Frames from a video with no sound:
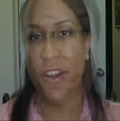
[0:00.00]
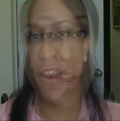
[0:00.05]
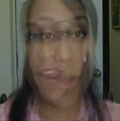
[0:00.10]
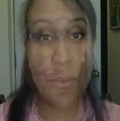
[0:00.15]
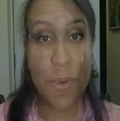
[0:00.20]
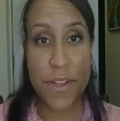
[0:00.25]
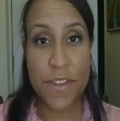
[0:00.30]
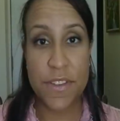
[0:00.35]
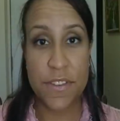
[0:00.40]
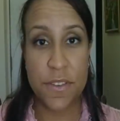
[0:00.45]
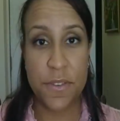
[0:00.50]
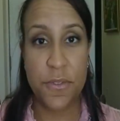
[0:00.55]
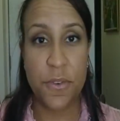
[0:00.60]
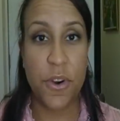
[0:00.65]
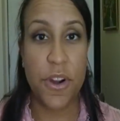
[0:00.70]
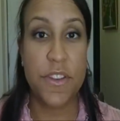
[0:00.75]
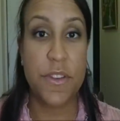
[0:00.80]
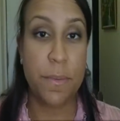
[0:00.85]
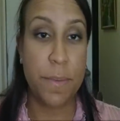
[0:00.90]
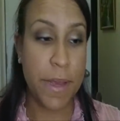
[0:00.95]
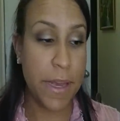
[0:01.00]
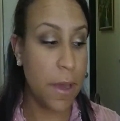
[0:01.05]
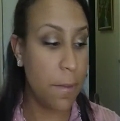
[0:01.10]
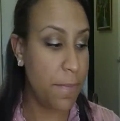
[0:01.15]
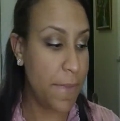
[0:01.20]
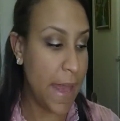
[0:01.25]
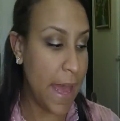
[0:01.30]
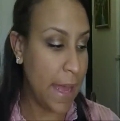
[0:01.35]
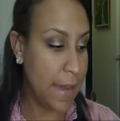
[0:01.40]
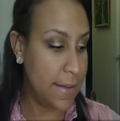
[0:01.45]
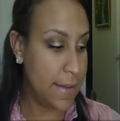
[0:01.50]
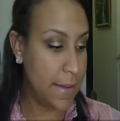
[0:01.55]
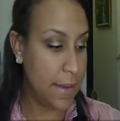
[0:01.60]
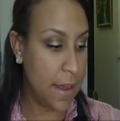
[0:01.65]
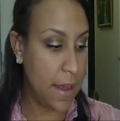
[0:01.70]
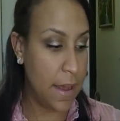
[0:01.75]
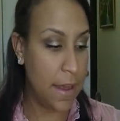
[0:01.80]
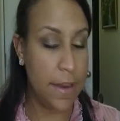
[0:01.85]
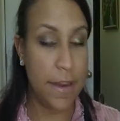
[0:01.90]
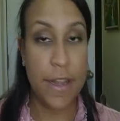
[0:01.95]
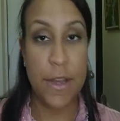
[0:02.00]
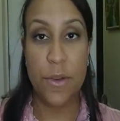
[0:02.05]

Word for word: When I went to Sephora to pick up that uh,